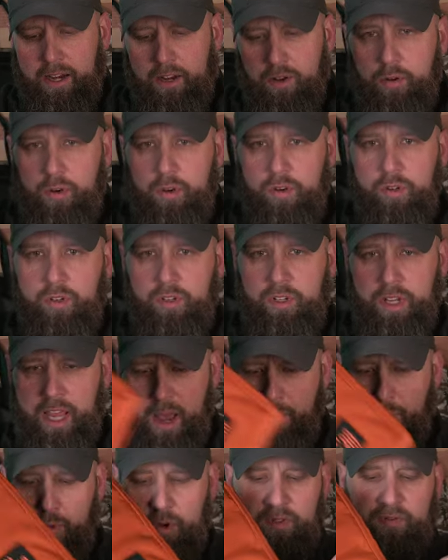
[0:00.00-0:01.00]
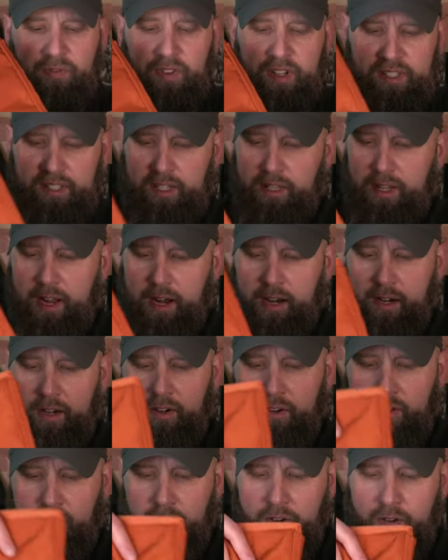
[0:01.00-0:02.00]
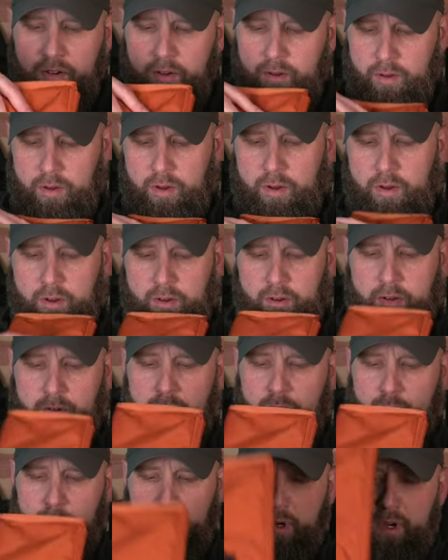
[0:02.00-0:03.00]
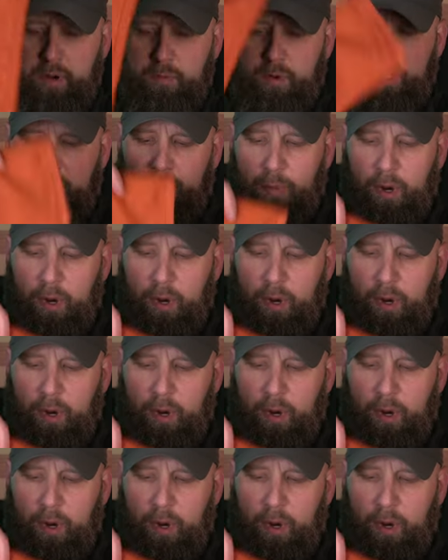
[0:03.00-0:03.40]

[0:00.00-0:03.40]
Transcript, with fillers: of cool, cap one fits in there. Pretty much